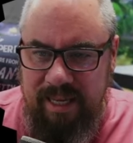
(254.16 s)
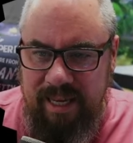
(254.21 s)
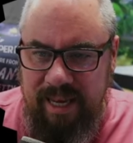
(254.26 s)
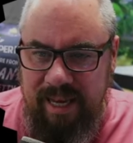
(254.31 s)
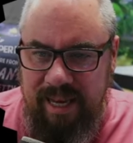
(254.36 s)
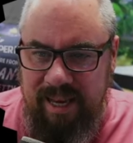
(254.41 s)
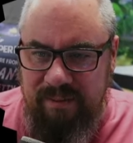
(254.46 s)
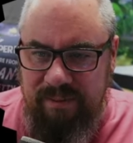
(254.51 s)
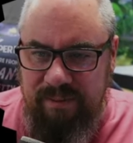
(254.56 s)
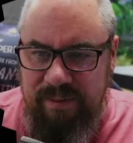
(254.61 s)

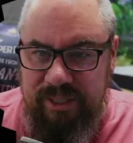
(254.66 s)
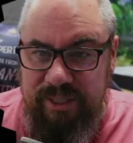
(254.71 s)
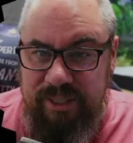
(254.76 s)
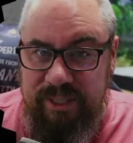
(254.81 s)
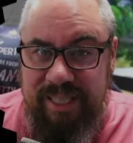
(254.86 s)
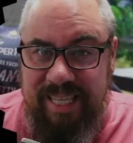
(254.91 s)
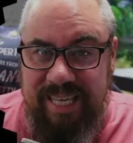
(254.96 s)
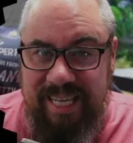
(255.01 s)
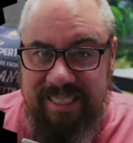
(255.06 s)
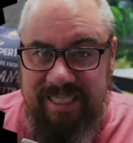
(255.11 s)
At first
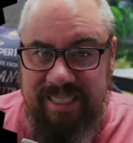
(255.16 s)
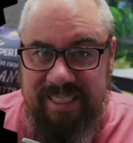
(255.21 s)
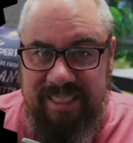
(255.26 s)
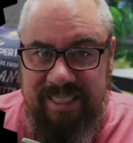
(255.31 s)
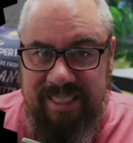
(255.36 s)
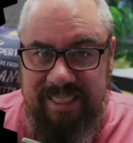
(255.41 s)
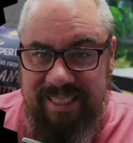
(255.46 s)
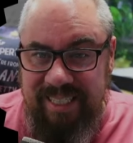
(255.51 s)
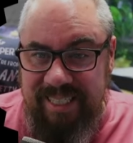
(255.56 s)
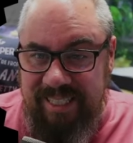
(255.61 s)
glance,
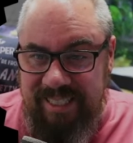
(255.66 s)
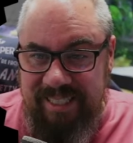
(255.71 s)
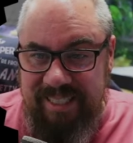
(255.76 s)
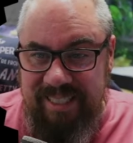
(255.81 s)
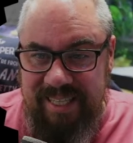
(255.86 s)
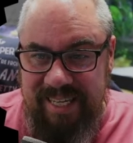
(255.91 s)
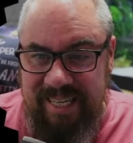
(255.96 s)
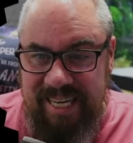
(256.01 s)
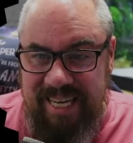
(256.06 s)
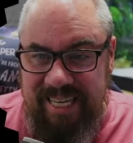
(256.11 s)
and certainly to
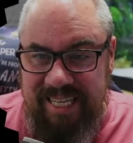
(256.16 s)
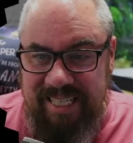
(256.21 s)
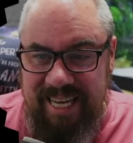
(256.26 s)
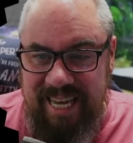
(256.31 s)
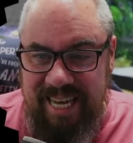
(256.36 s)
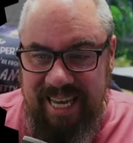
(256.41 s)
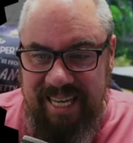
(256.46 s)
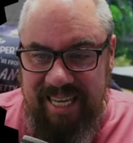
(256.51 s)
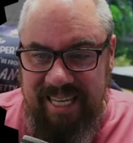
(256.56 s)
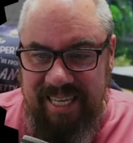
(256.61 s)
the naked
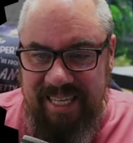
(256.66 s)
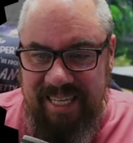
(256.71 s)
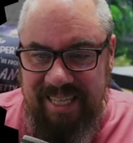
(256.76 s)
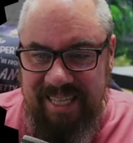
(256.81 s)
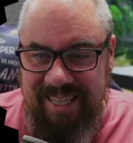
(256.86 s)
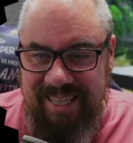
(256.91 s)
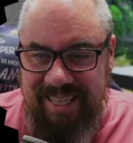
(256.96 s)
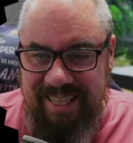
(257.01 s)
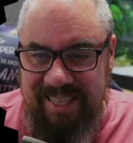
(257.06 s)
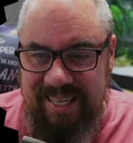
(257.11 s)
eye,
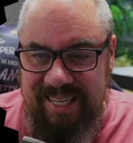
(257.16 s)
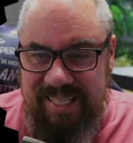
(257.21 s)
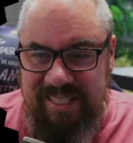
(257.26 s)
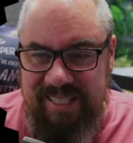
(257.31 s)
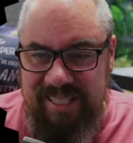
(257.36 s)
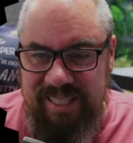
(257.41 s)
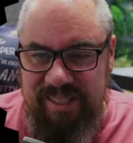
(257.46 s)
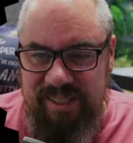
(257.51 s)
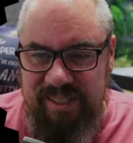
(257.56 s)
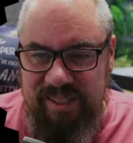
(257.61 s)
this
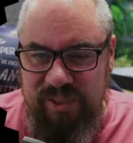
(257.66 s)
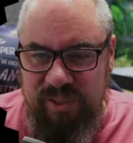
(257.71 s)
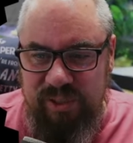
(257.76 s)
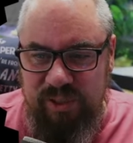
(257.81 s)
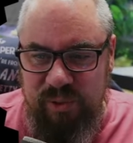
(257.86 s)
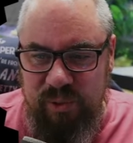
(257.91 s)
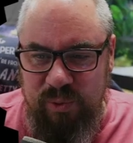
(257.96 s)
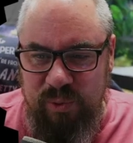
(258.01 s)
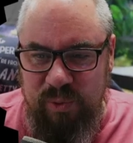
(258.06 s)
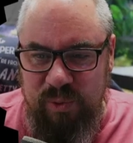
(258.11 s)
doesn't
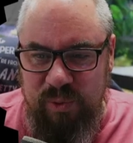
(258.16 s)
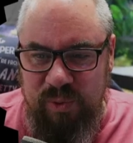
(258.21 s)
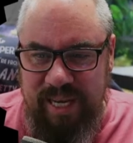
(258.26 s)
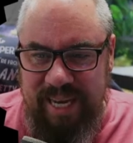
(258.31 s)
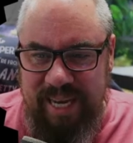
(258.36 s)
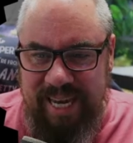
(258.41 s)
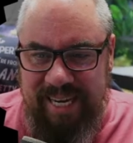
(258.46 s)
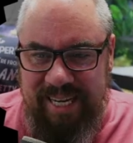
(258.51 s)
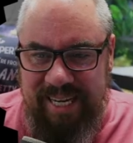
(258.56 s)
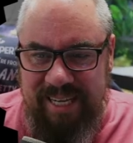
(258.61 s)
show
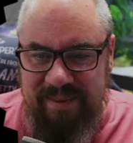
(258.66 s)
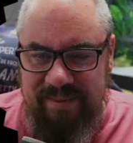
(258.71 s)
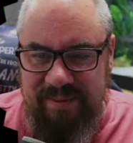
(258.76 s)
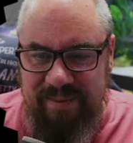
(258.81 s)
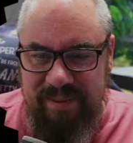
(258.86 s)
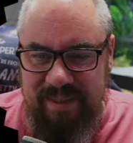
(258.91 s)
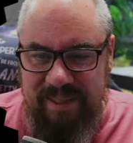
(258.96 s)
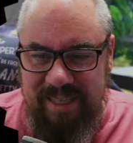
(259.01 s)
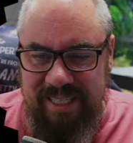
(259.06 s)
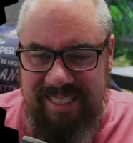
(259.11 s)
any
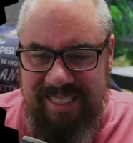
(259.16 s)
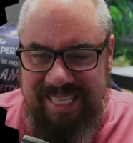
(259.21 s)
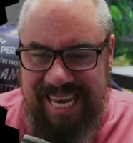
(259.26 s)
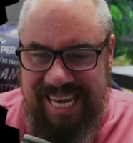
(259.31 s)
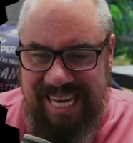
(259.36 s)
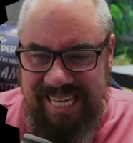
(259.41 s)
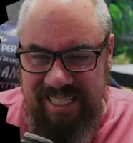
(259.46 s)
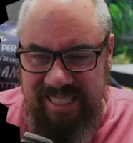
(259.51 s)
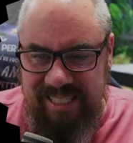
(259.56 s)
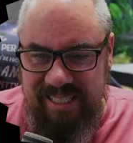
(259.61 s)
of the
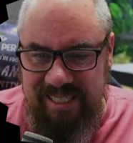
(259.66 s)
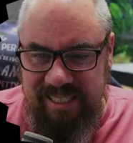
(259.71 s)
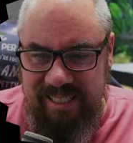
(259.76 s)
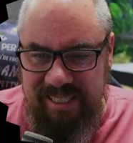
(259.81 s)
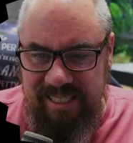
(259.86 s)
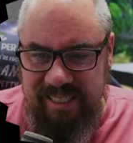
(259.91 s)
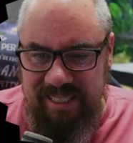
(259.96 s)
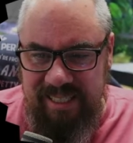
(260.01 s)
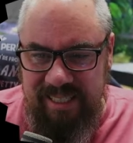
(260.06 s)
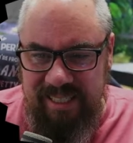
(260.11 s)
signs
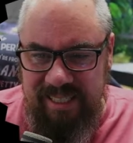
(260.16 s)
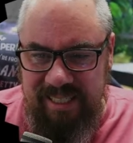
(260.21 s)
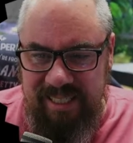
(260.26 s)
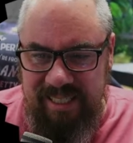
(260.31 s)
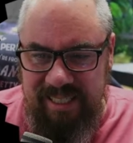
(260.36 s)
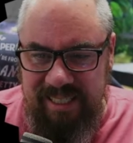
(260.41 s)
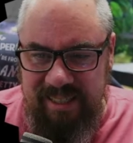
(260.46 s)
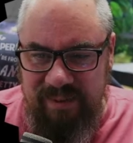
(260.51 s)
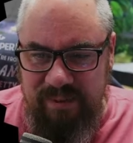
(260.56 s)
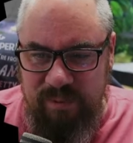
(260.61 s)

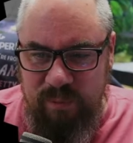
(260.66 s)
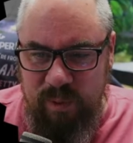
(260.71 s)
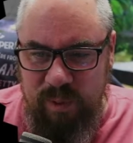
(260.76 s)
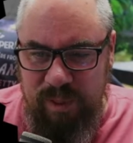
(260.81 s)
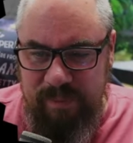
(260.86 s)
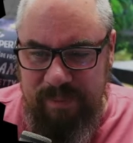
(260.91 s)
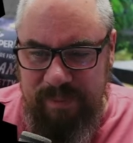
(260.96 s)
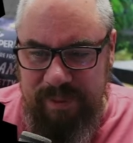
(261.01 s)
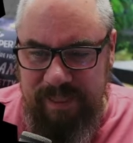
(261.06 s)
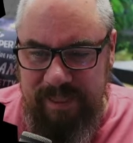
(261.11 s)
of
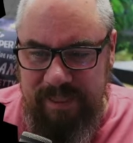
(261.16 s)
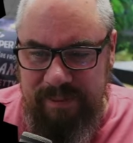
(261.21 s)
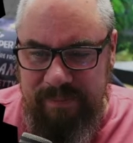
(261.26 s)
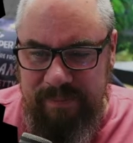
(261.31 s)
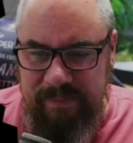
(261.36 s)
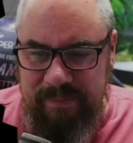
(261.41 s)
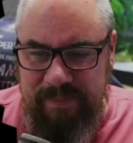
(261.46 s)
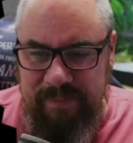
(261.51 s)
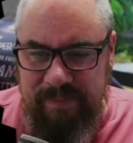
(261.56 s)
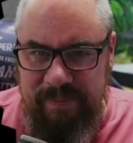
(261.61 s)
worms.
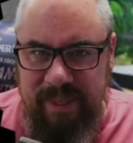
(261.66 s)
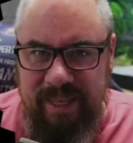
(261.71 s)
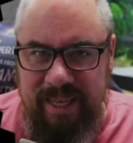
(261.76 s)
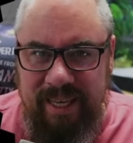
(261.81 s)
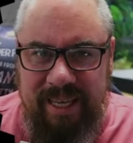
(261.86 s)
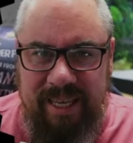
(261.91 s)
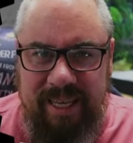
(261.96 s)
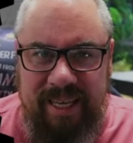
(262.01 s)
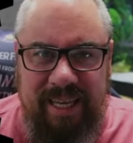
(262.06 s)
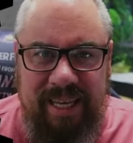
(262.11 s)

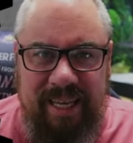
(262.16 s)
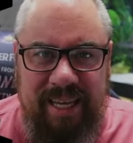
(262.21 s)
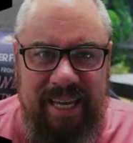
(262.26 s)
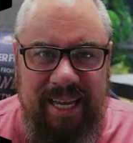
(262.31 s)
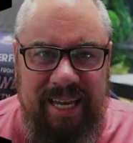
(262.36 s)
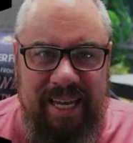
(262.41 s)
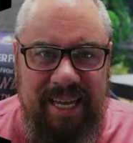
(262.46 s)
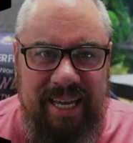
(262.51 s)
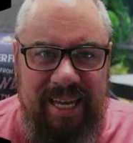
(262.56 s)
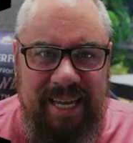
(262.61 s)

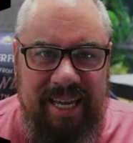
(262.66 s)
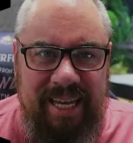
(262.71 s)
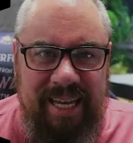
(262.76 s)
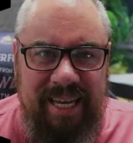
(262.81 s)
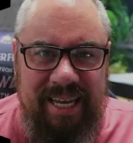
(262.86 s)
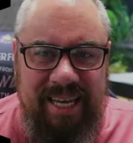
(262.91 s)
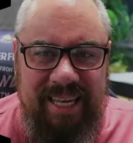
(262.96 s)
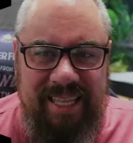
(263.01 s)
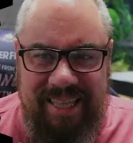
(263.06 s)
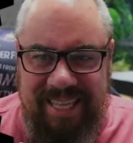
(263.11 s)
Uh,
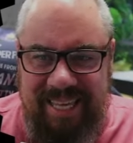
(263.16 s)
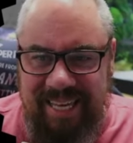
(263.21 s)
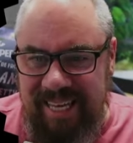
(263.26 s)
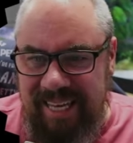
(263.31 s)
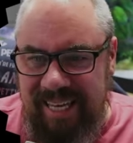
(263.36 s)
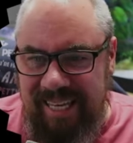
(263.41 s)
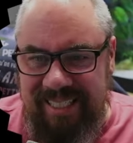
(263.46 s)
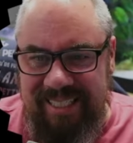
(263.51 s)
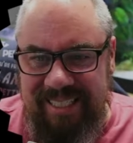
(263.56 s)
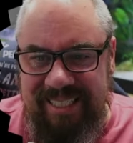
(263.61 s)
in that
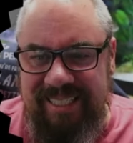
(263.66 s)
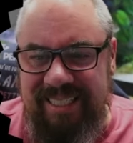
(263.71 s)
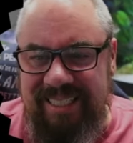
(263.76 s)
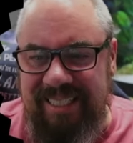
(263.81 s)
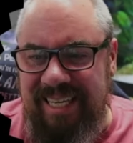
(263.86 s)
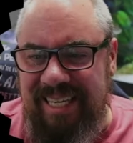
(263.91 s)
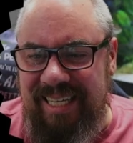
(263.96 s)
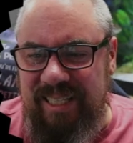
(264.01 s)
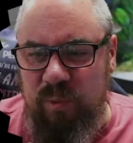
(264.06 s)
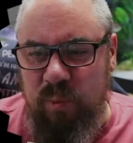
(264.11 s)
it's
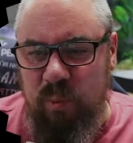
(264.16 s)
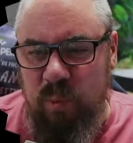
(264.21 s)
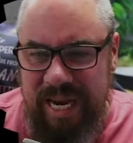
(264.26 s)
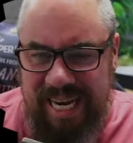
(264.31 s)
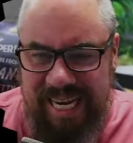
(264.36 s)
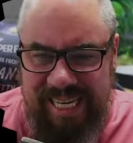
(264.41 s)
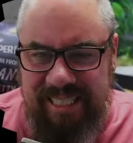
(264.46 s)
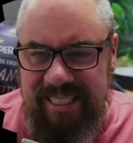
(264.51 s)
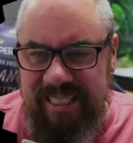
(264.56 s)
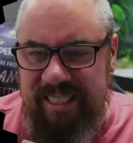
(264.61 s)
it's
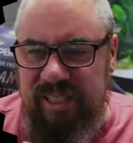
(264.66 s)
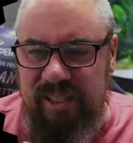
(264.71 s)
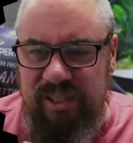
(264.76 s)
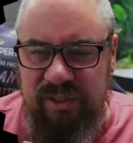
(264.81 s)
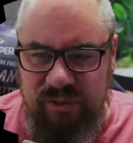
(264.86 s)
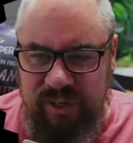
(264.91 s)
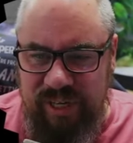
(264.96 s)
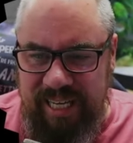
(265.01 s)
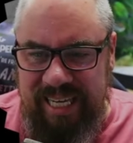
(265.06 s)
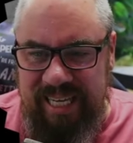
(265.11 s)
white, it's
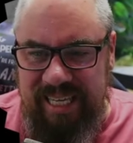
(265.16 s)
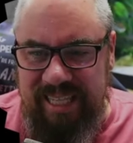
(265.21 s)
stringy.